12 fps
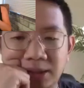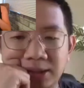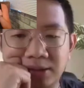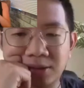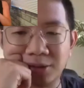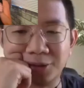
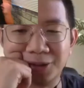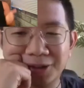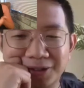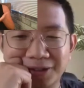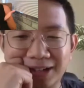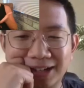wanted to
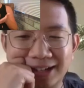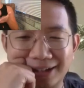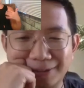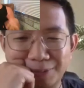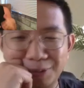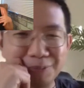
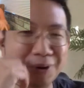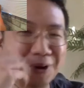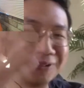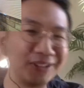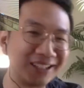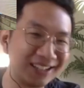
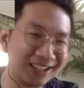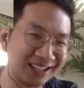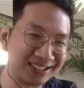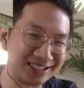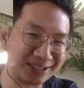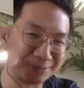promote, I
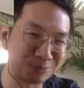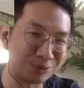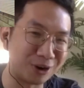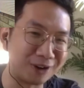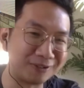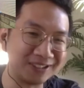guess, this
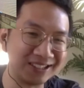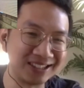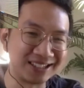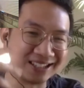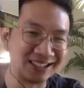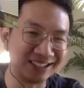
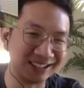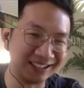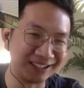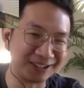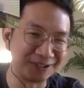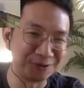province and
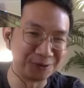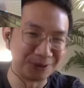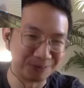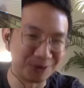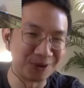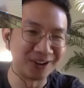the
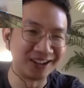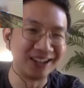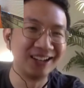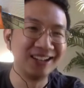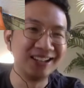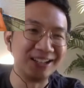country
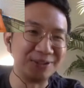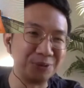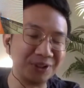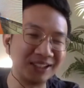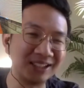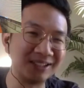more is
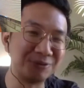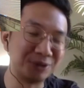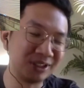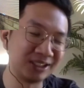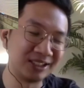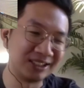really,
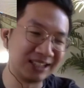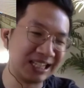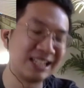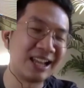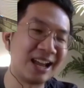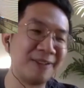really
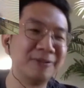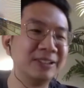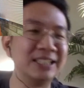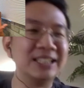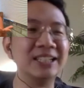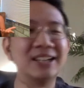lean
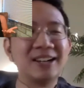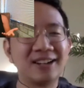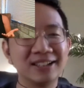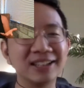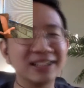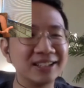heavily
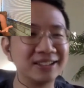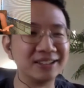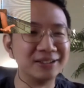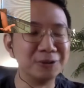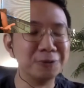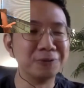on
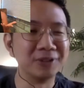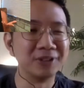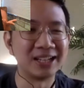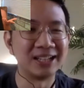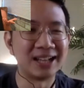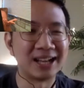the
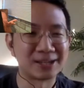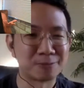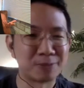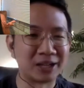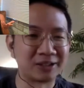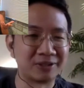Newfoundland
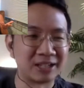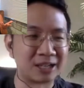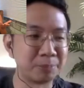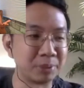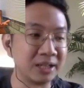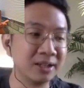aspect of the
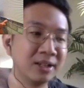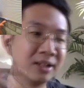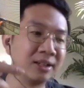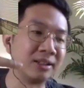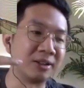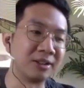company.
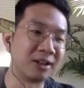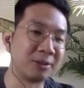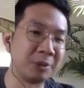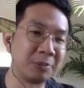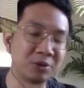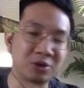Now, a lot of
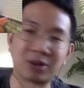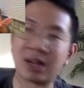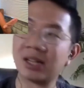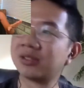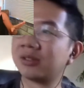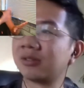people
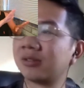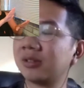try,